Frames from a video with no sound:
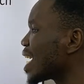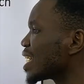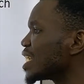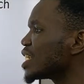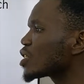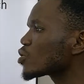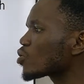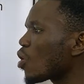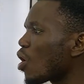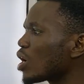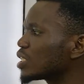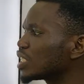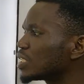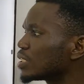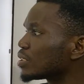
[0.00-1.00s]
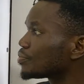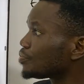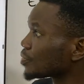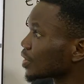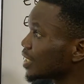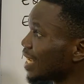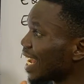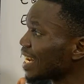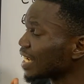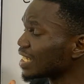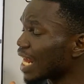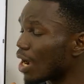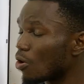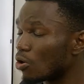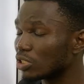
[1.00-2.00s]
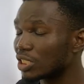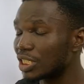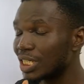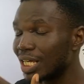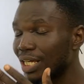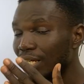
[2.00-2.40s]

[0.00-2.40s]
is called, the energy that holds the